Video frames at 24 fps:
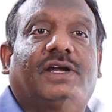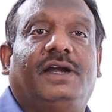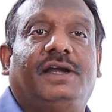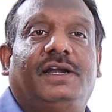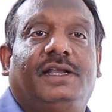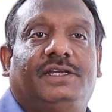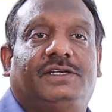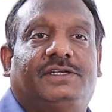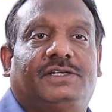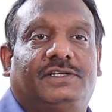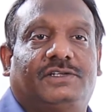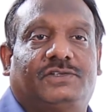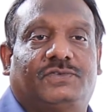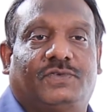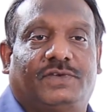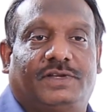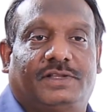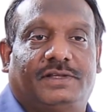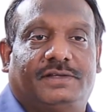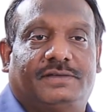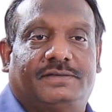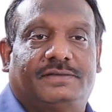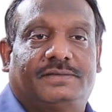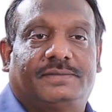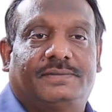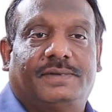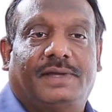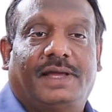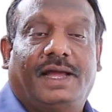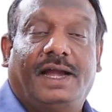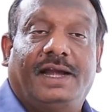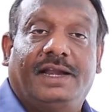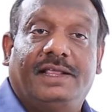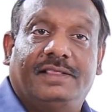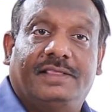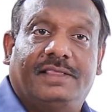conditions for this,
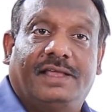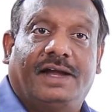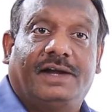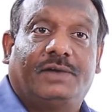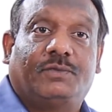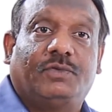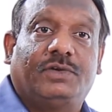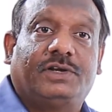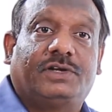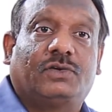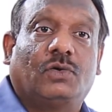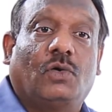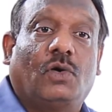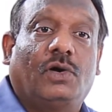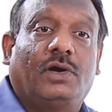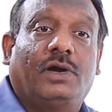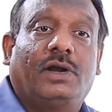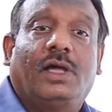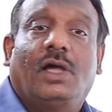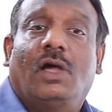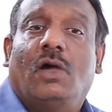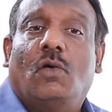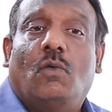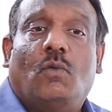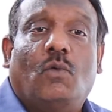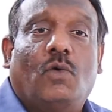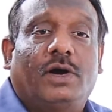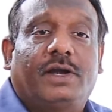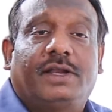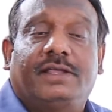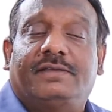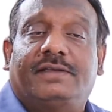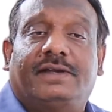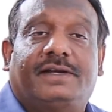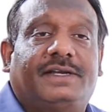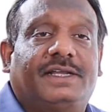and in that we told what
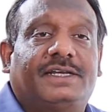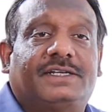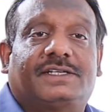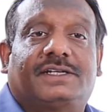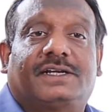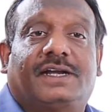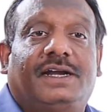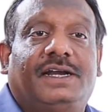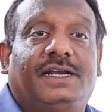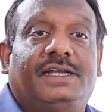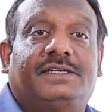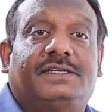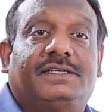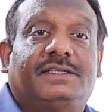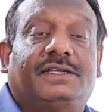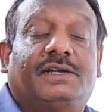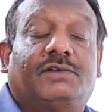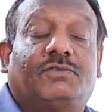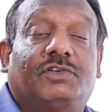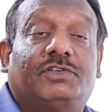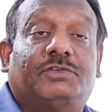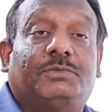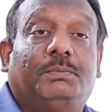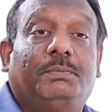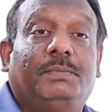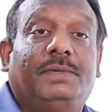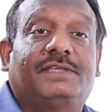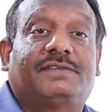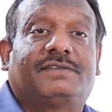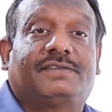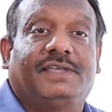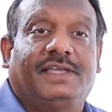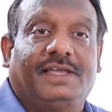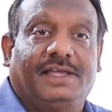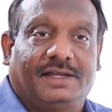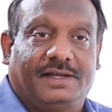is a test condition that was
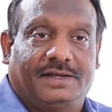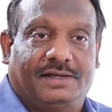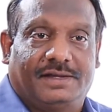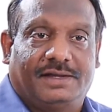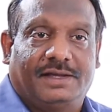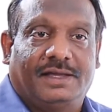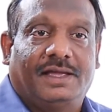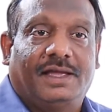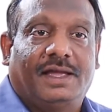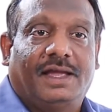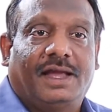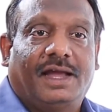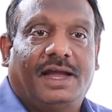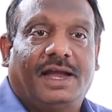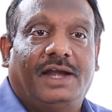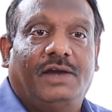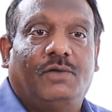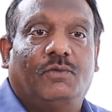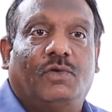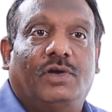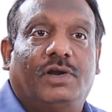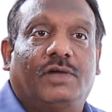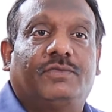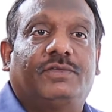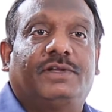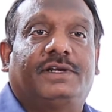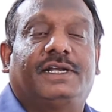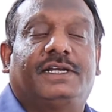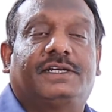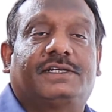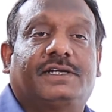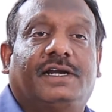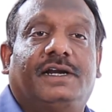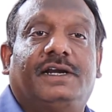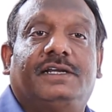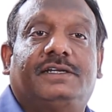missing. And one of the
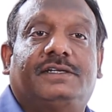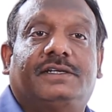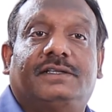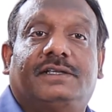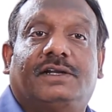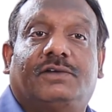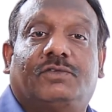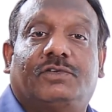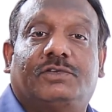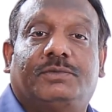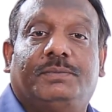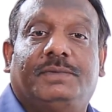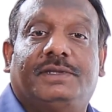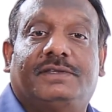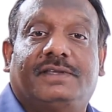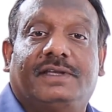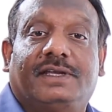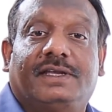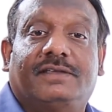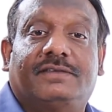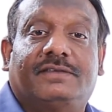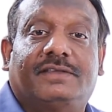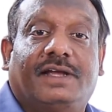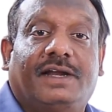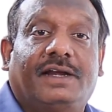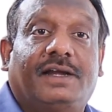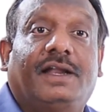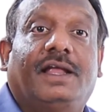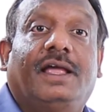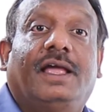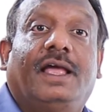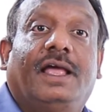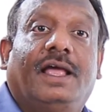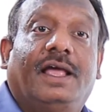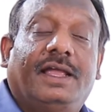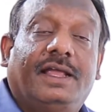test conditions that was missing is
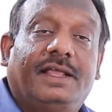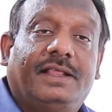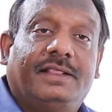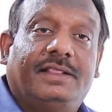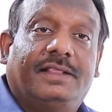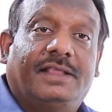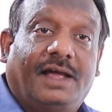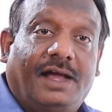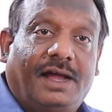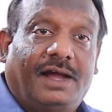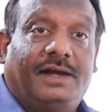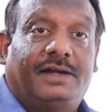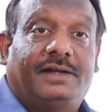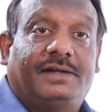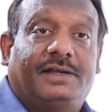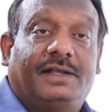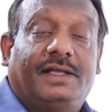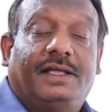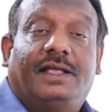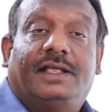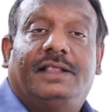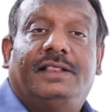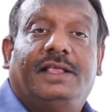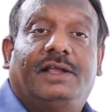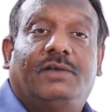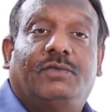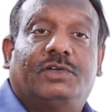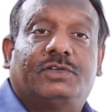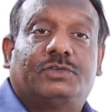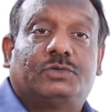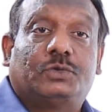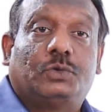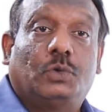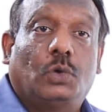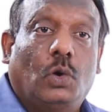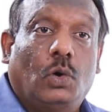that in that there
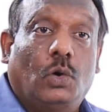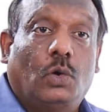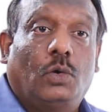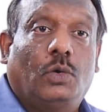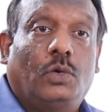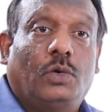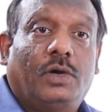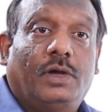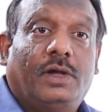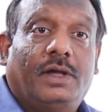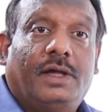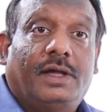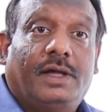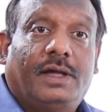was no